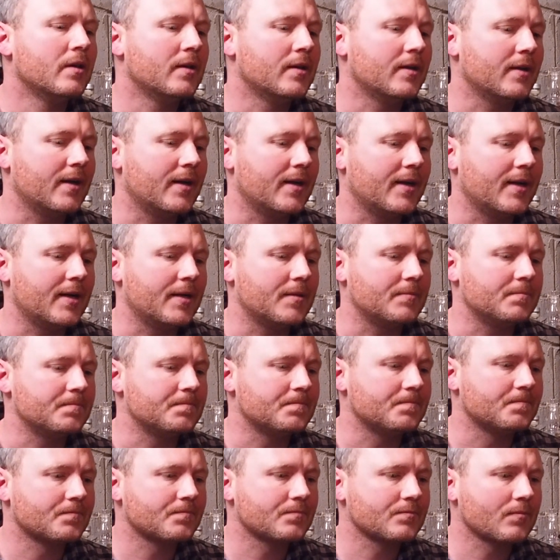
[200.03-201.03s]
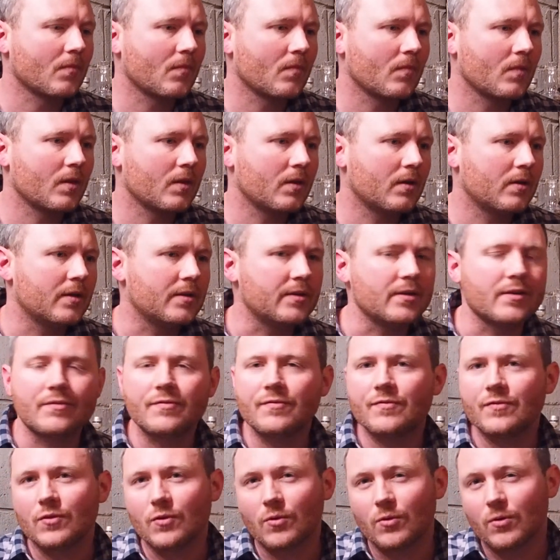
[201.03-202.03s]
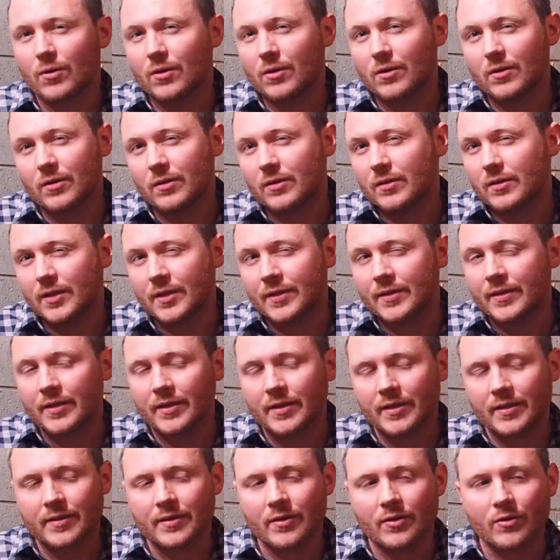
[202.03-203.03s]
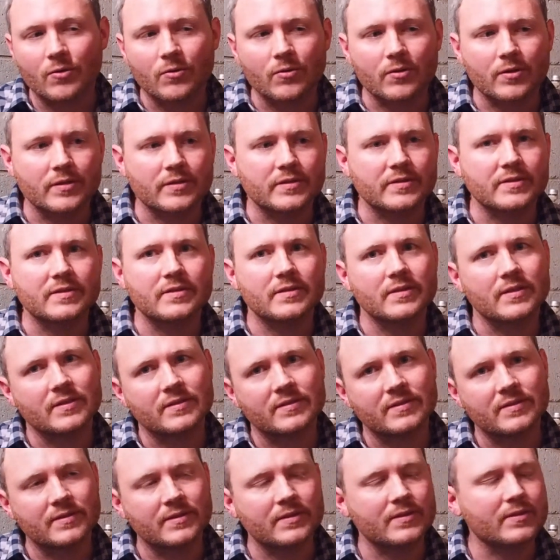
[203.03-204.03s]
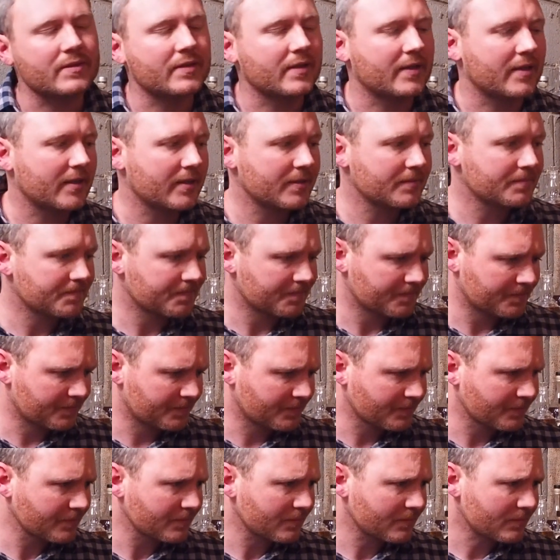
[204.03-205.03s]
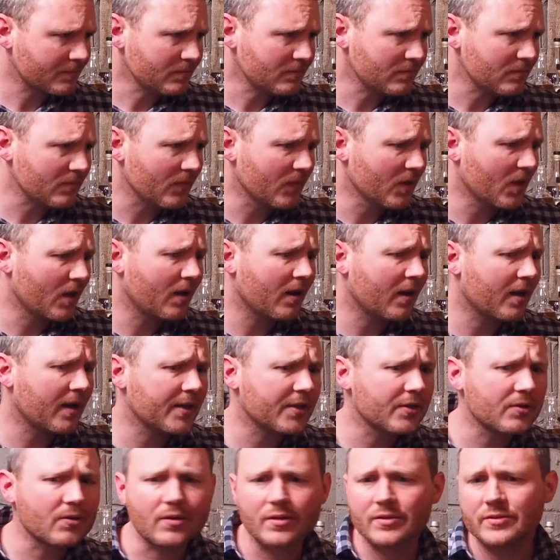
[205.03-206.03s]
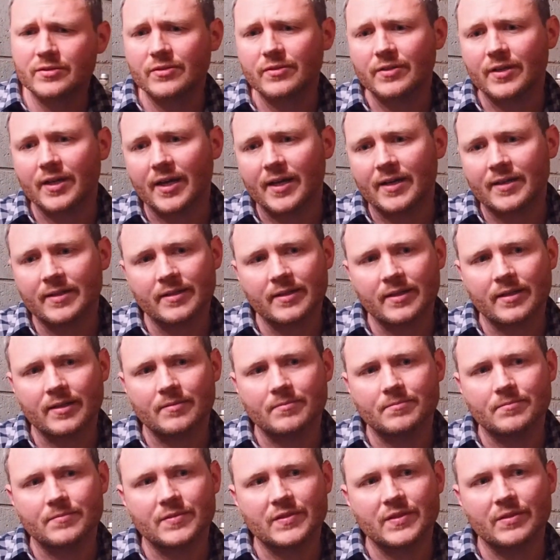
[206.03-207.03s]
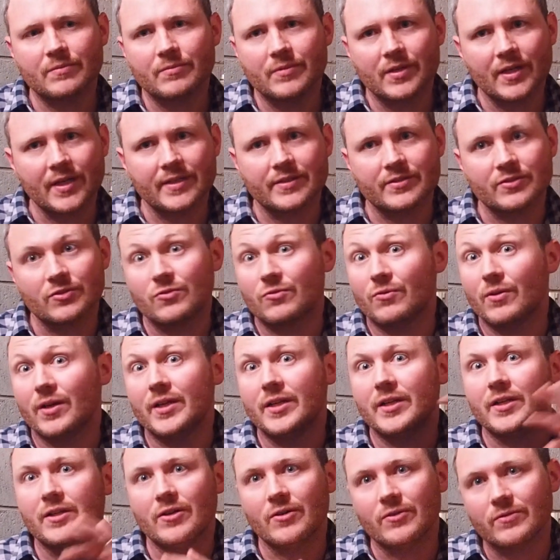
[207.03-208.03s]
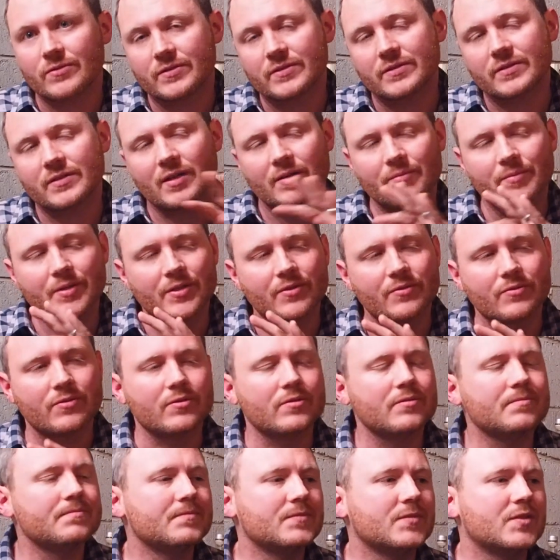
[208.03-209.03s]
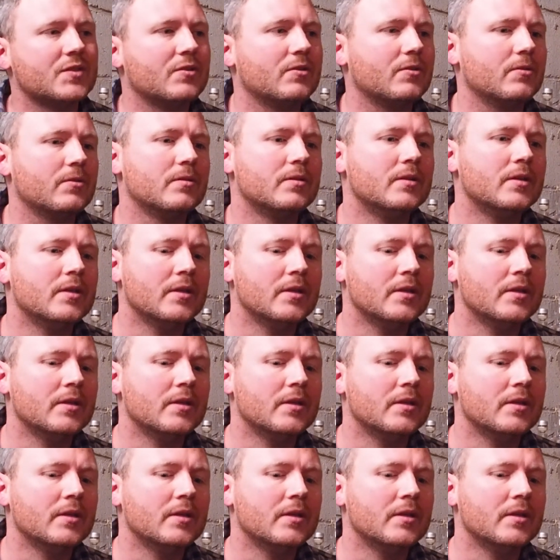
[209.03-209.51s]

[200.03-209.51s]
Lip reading: and the floral and the oak is still there. You also get some nice grainy notes coming through. So